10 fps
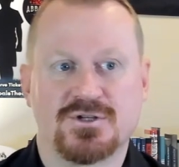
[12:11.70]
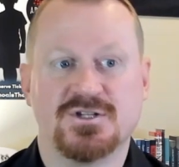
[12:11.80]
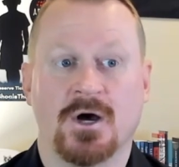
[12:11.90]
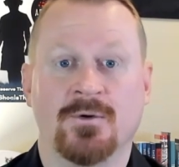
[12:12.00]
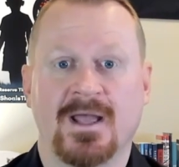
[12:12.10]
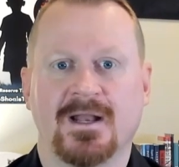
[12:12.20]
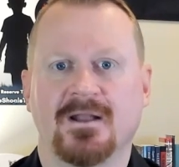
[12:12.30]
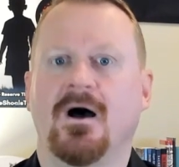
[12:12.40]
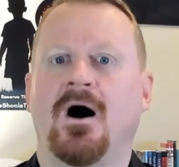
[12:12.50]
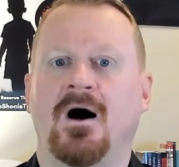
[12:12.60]

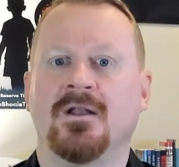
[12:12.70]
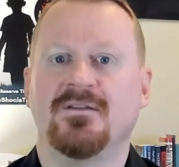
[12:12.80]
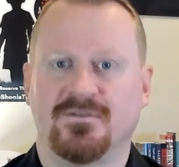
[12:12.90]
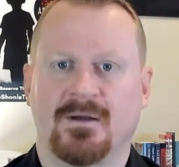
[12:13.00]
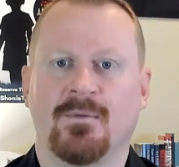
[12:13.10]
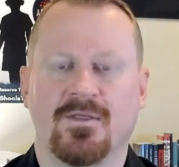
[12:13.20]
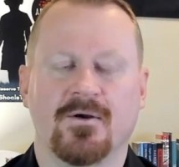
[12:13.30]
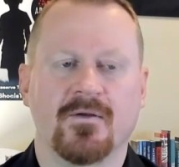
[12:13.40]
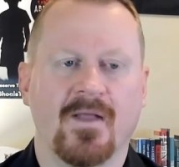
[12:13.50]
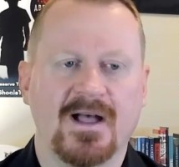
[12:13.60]
donated on December
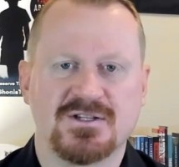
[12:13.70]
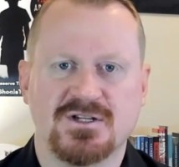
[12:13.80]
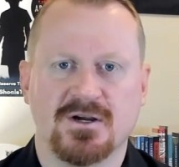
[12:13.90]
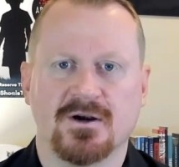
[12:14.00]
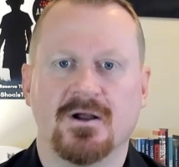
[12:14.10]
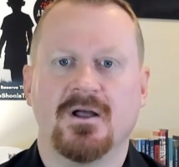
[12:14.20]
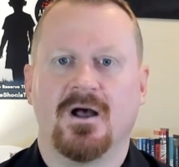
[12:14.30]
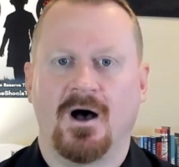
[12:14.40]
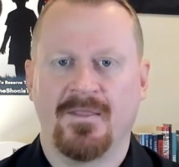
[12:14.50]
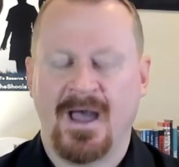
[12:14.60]
3rd last year
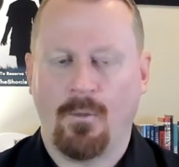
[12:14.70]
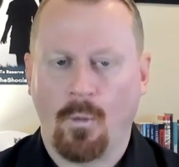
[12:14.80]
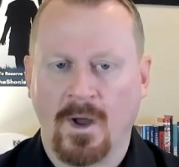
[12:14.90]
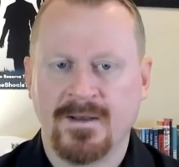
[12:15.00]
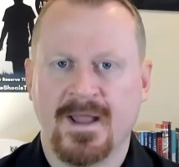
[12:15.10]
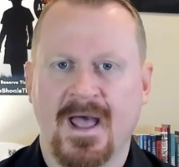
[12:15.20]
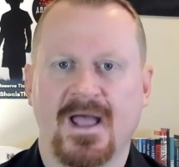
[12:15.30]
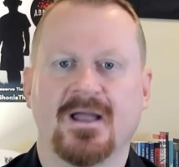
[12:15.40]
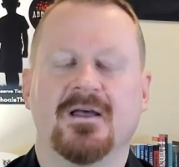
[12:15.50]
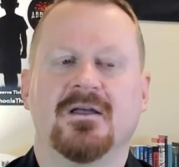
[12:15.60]
on that one
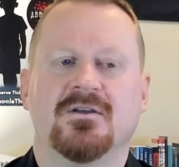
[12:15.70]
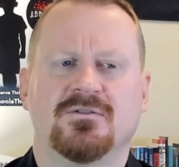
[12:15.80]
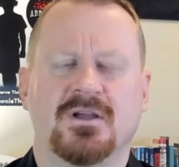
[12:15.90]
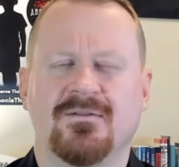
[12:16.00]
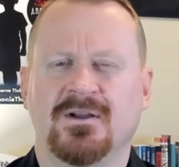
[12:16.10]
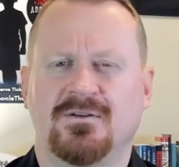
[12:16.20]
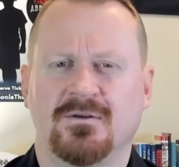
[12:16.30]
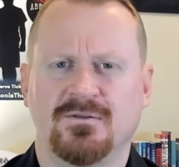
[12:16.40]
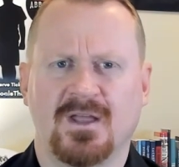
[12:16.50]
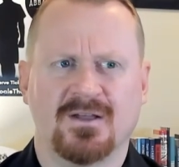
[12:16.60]
day. So Giving
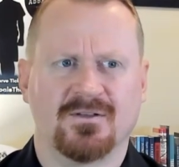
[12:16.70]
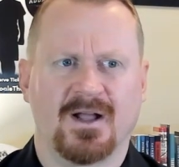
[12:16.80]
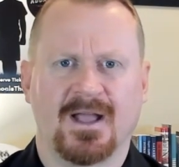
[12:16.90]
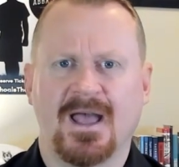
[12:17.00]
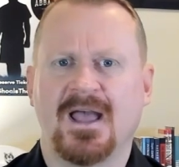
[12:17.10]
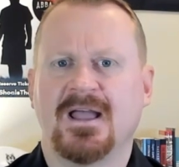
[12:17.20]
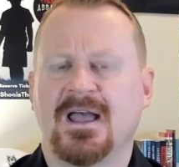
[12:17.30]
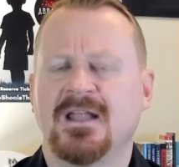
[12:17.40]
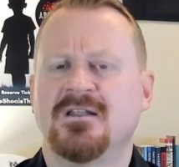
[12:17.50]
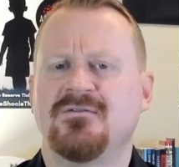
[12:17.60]
Tuesday is like a, hey,
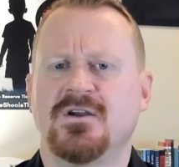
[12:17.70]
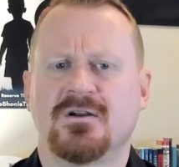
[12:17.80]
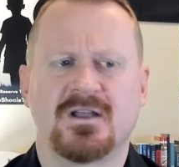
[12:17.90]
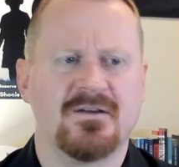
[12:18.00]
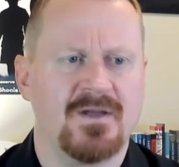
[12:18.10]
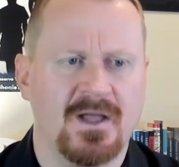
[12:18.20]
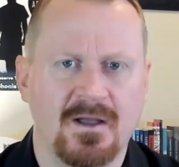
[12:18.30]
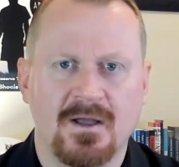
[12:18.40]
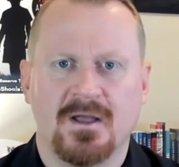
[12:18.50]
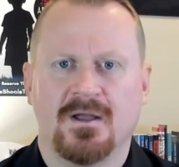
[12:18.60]
end of year
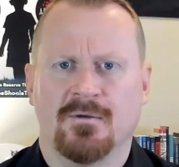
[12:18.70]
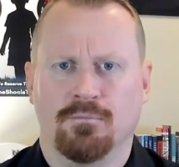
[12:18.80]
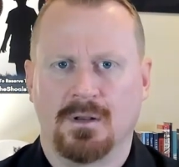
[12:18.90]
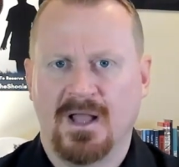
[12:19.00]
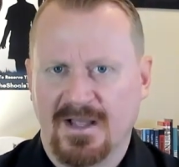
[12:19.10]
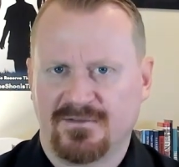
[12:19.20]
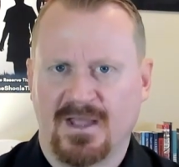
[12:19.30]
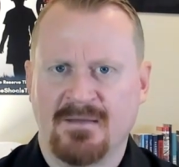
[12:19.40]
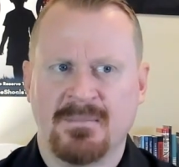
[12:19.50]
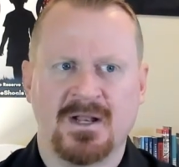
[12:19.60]
giving, bless
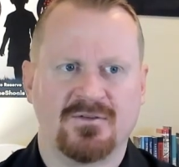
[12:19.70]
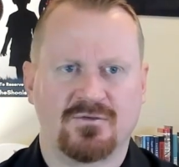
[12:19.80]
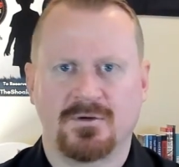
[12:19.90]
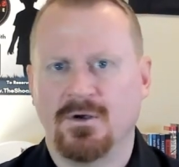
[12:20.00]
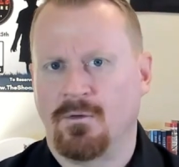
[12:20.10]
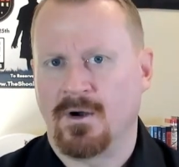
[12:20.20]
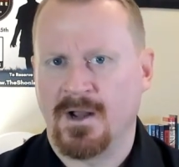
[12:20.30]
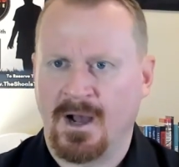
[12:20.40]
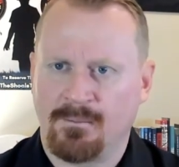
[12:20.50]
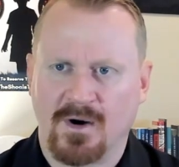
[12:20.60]
a ministry or a
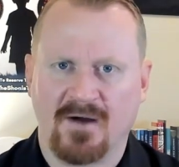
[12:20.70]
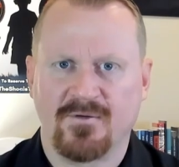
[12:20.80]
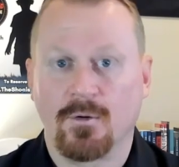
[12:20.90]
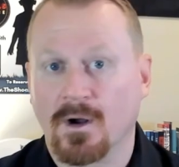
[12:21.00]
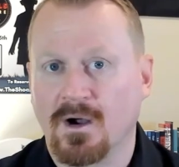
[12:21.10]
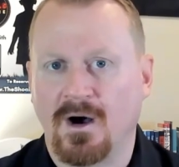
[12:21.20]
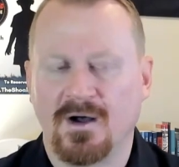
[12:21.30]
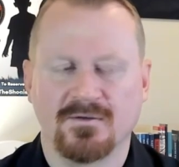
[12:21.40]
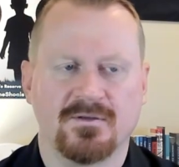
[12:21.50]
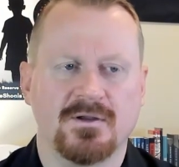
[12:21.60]
nonprofit or a
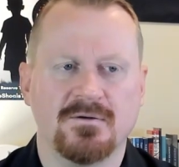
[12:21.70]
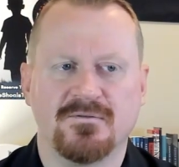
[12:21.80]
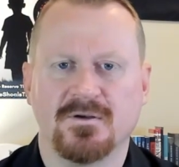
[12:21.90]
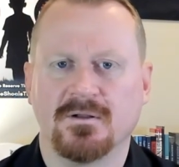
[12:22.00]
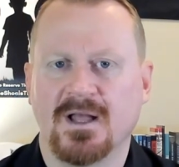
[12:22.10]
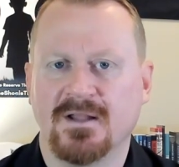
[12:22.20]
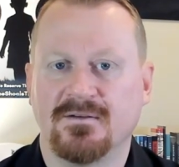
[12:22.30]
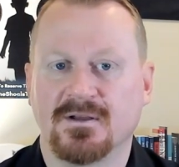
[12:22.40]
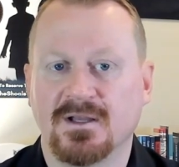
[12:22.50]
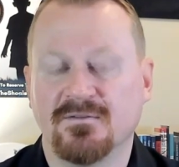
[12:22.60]
cause that you feel led
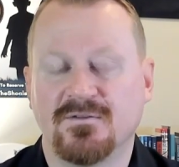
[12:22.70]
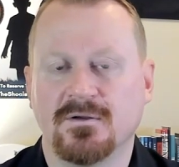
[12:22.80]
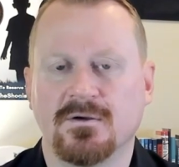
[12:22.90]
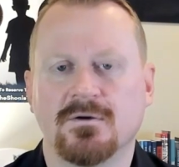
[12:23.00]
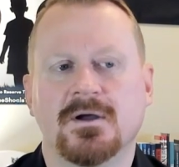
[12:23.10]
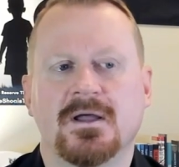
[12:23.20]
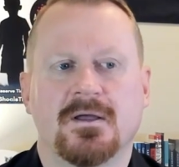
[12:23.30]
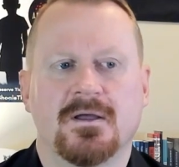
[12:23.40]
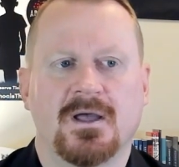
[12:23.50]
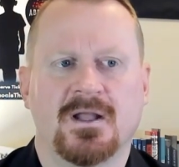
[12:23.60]
to give to.
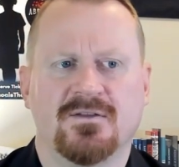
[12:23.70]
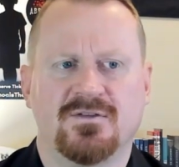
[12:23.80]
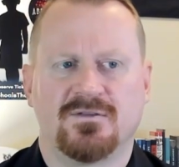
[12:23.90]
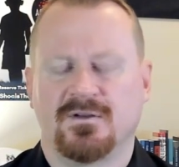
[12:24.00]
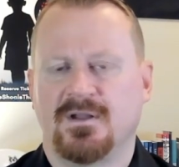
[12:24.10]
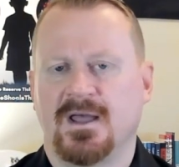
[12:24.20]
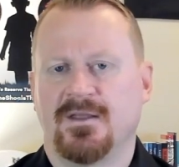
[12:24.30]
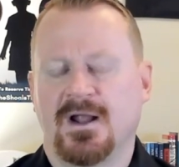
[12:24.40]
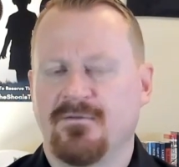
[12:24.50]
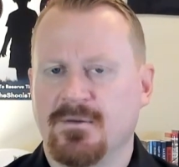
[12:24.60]
And it's just a day
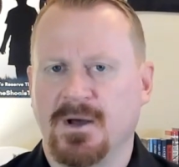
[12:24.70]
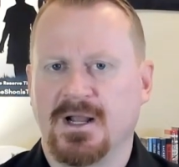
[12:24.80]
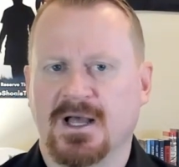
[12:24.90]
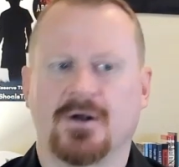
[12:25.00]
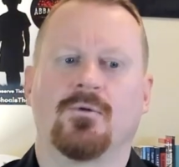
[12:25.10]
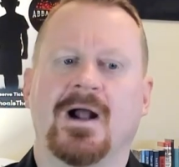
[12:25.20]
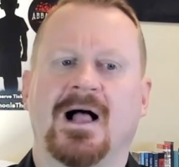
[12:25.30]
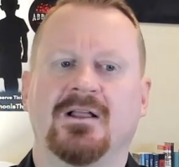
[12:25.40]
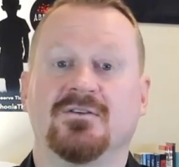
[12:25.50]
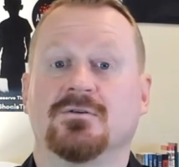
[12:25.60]
that everybody kind of
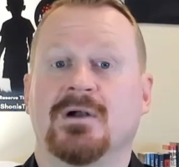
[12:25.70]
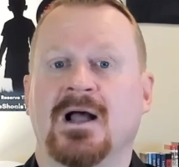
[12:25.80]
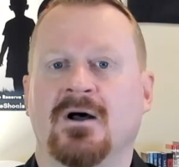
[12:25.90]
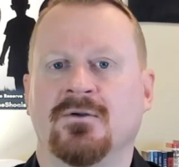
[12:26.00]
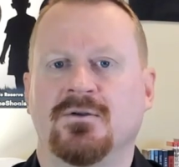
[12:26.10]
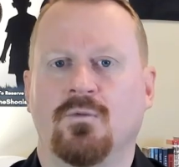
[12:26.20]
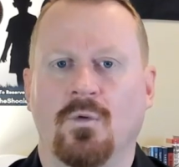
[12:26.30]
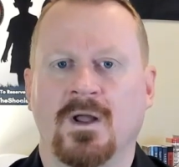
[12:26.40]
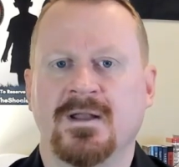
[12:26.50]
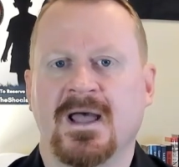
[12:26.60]
rallies around,
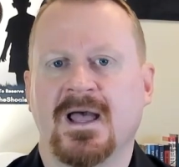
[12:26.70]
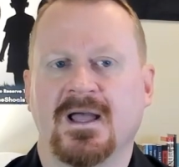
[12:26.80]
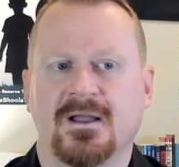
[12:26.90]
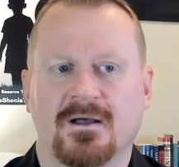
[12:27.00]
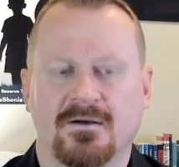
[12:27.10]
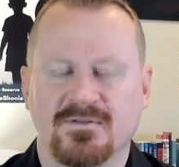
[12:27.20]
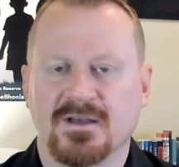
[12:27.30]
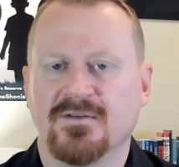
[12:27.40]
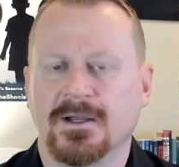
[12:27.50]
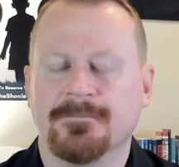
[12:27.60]
one day of
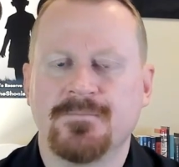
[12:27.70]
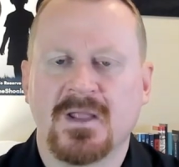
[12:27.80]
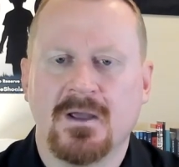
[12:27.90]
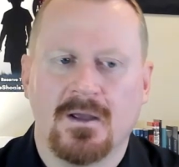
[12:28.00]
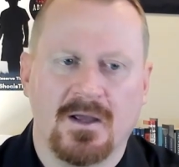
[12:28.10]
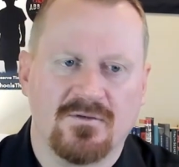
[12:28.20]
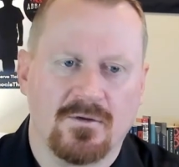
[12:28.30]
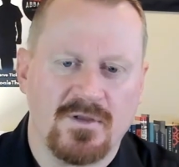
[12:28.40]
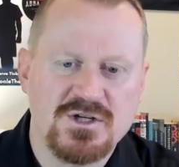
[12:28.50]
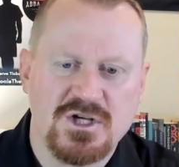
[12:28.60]
giving. And
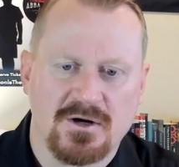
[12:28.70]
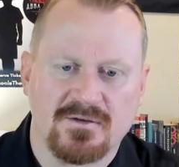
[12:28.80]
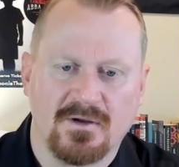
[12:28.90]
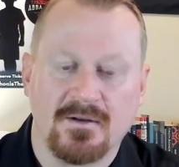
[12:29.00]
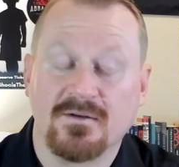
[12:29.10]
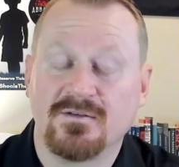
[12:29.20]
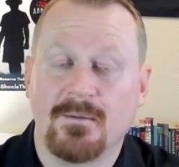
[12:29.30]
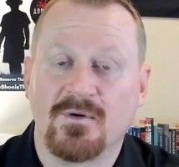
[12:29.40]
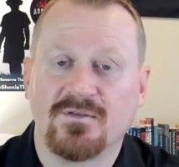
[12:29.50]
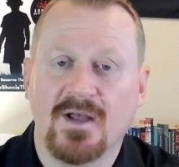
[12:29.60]
so this year it's on
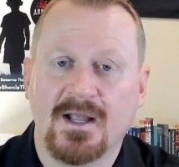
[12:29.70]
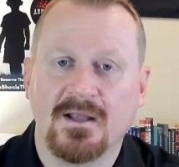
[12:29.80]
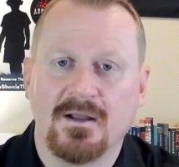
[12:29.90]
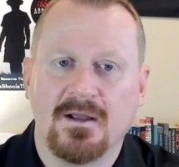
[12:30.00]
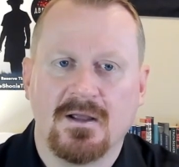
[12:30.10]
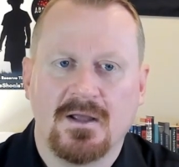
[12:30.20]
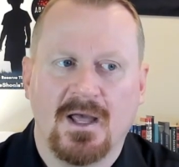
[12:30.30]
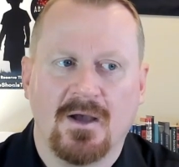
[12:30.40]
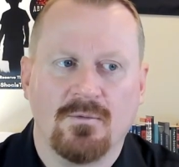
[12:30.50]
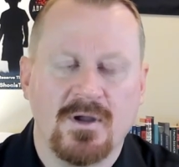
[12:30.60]
December 2nd,
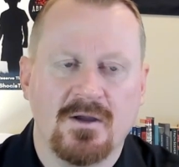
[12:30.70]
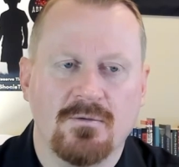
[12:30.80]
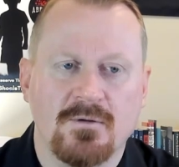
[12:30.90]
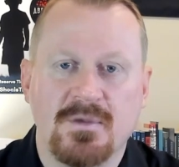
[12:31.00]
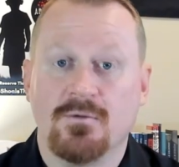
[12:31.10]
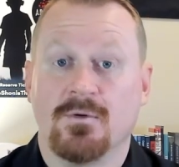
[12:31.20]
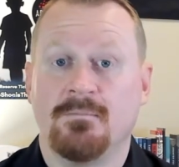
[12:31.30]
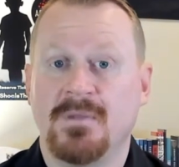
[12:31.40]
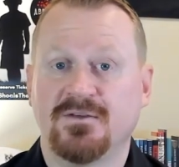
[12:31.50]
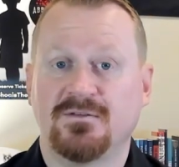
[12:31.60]
and we would be
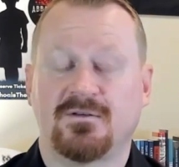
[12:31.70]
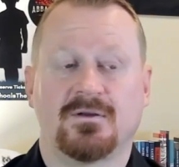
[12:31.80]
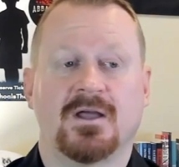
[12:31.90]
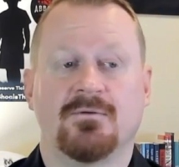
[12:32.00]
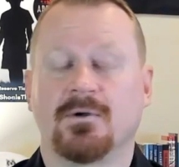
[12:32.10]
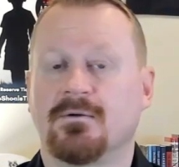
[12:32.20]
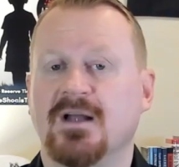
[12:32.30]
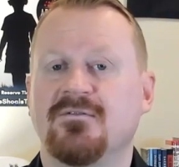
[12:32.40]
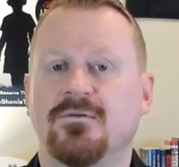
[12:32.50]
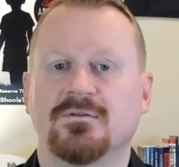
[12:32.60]
remiss and
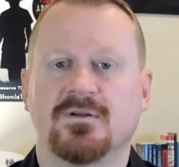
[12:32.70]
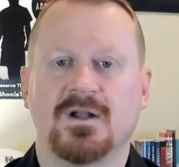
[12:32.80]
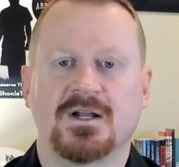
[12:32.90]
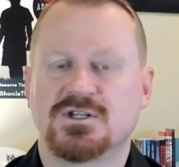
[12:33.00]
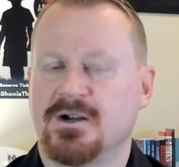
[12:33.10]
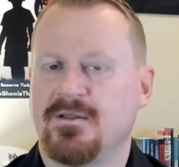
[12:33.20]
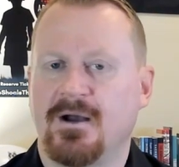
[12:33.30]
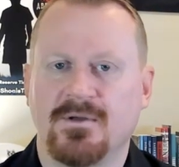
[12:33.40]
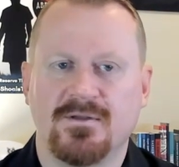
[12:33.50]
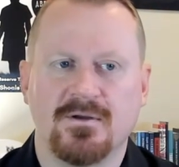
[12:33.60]
regretful to not share
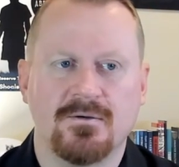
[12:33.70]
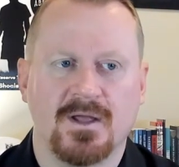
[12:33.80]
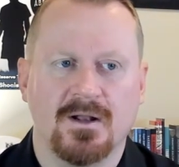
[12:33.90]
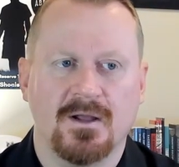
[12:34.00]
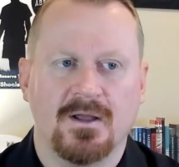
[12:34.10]
that with you, that